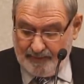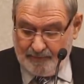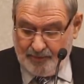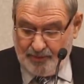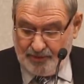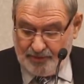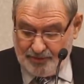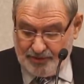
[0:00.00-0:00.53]

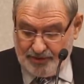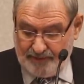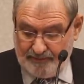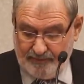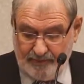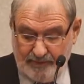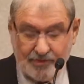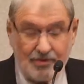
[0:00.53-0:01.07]
Bureau
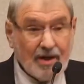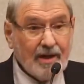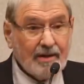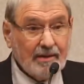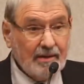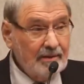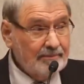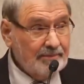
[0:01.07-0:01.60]
Chief
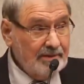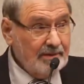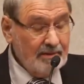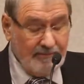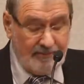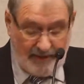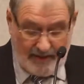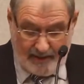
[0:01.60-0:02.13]
John Lumpkin
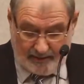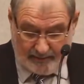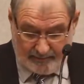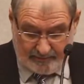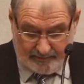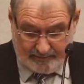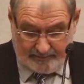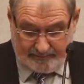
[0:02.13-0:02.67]
of
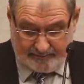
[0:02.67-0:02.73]
Dallas.